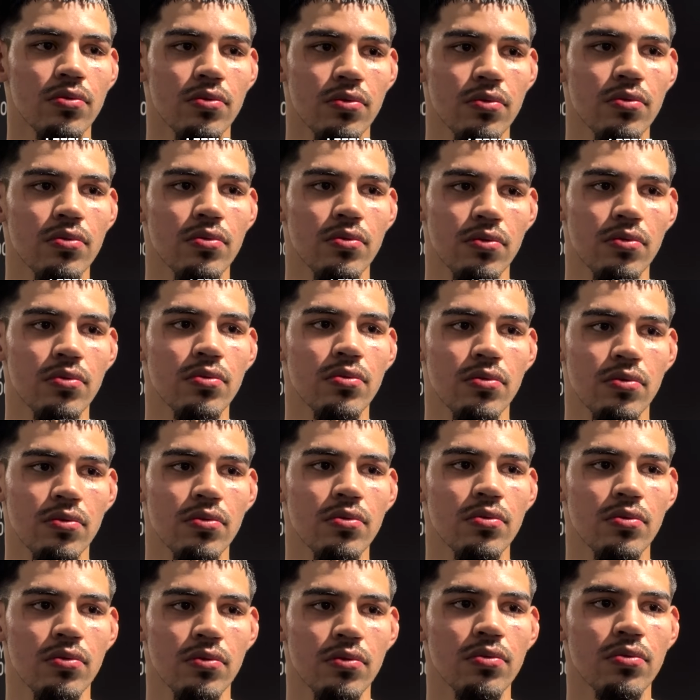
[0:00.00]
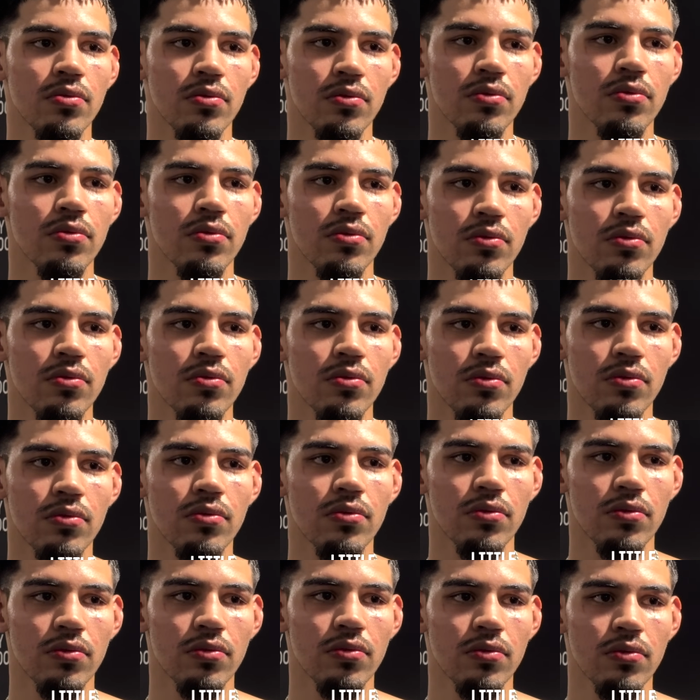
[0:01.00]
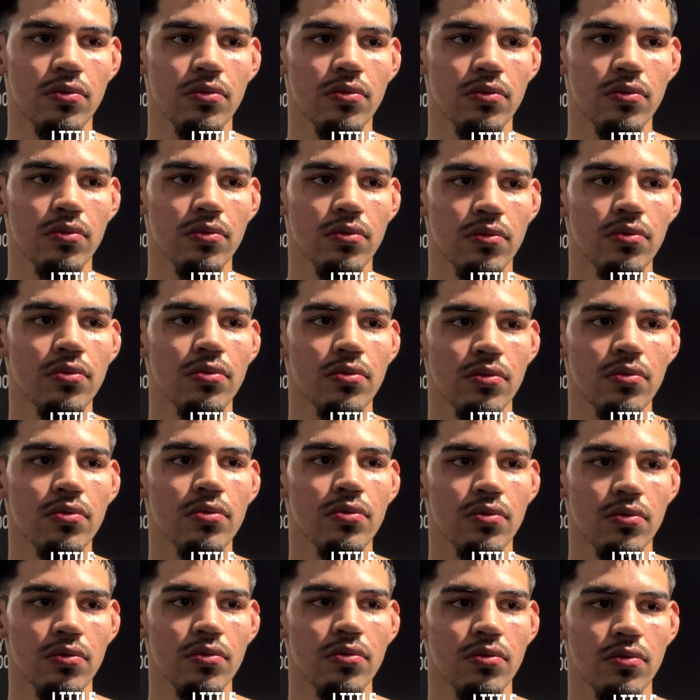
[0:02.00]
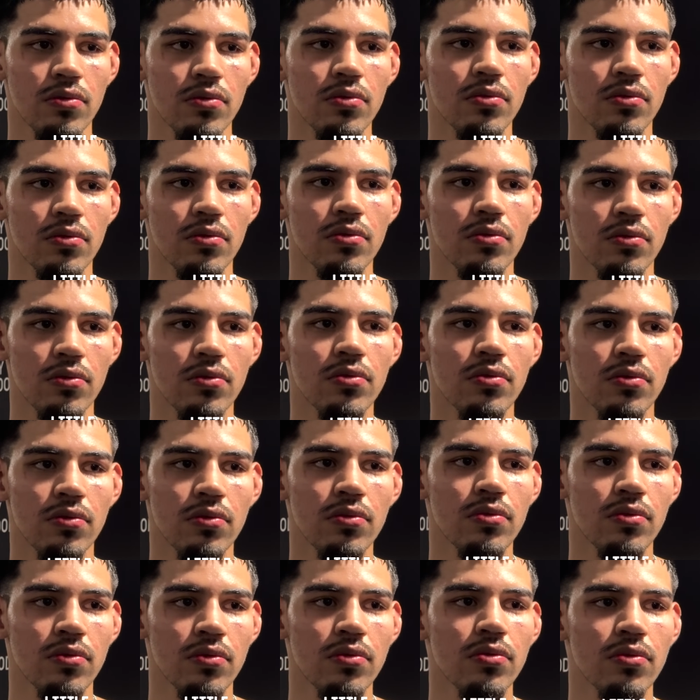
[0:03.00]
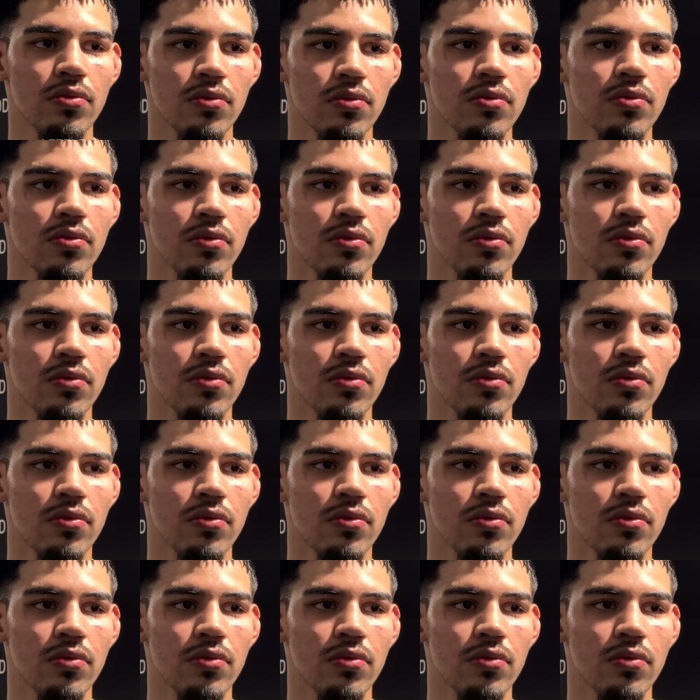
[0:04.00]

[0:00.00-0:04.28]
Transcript: fight is kind of, you know, like makes the most sense, right? Mexico versus Puerto Rico rivalry.